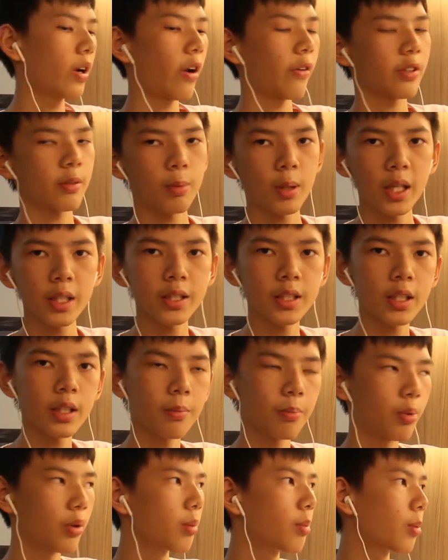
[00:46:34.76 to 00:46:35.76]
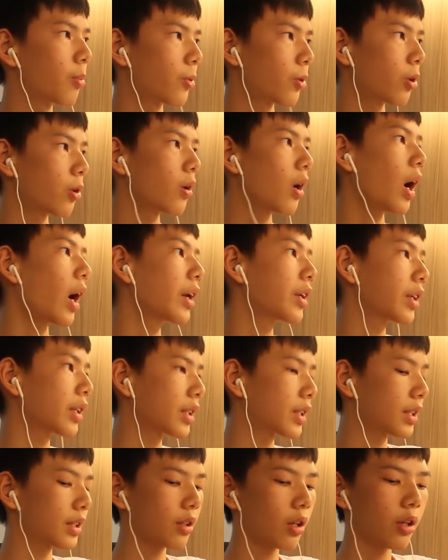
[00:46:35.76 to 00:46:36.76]
I've spliced it in Premiere Pro, I
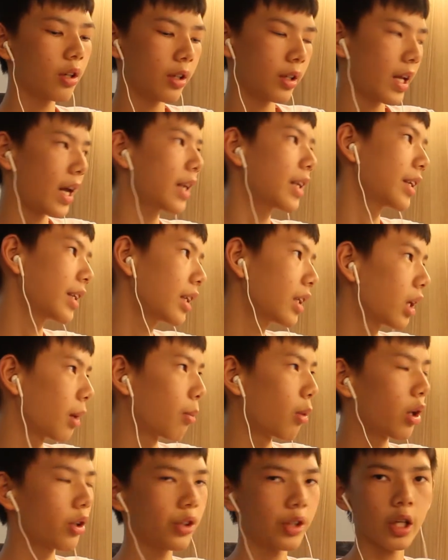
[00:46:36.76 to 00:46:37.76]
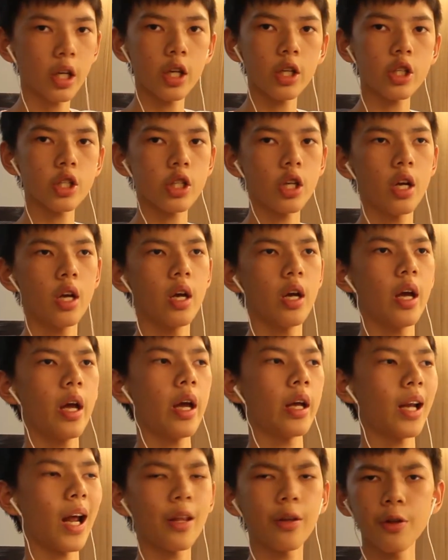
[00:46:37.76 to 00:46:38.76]
just started editing the montage,
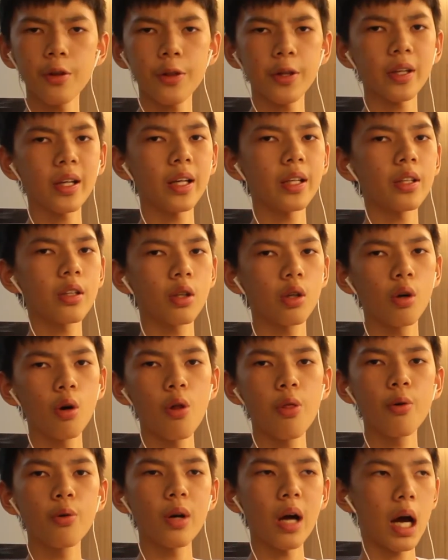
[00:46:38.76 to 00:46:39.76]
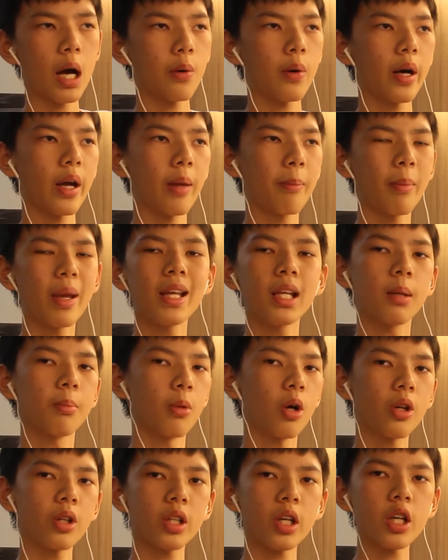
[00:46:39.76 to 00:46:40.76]
and I don't think I need to go through how I made the
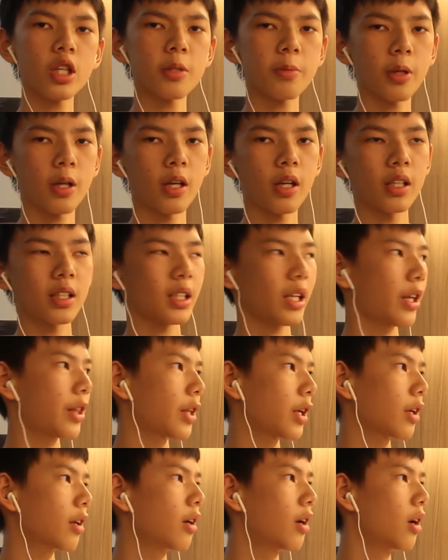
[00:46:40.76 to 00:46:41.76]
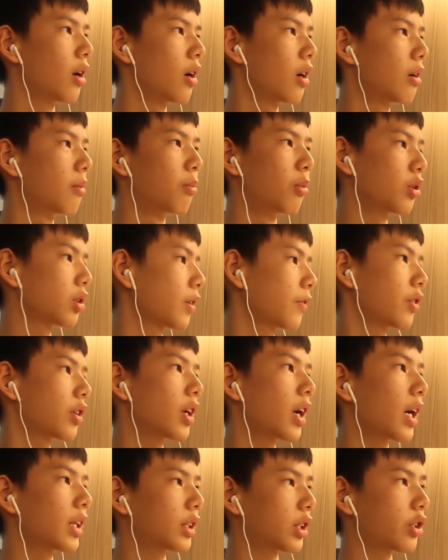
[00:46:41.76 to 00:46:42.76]
montage because I think most of you
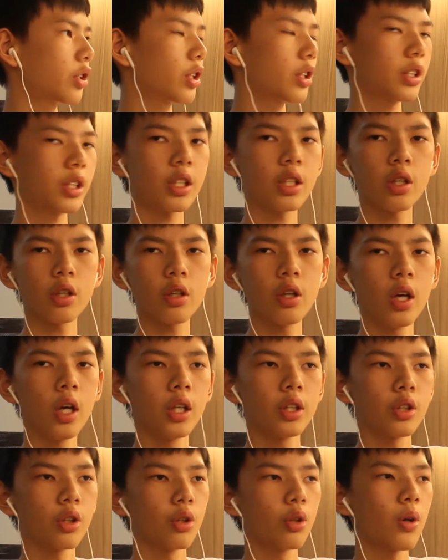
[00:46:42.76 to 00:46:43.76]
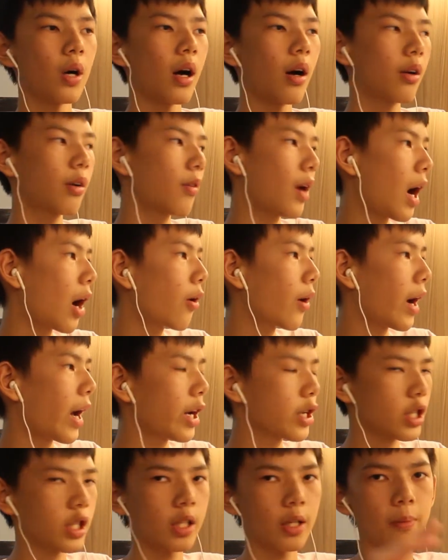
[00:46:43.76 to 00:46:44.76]
guys are just here to know how I
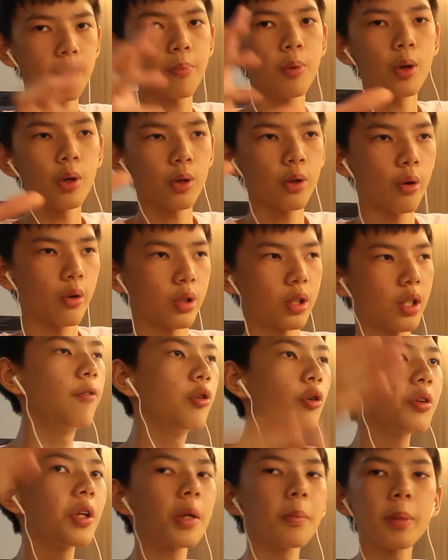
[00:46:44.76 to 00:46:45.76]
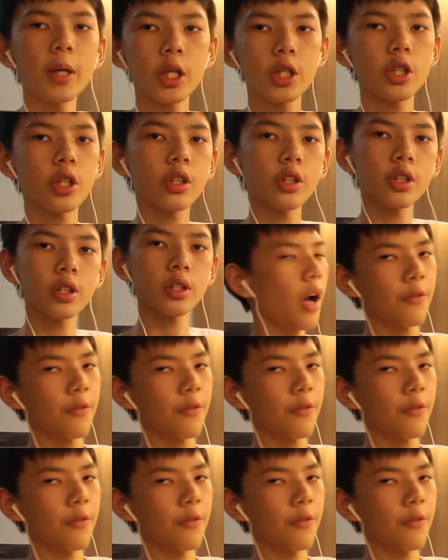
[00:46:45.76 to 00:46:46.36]
actually put those floating pictures.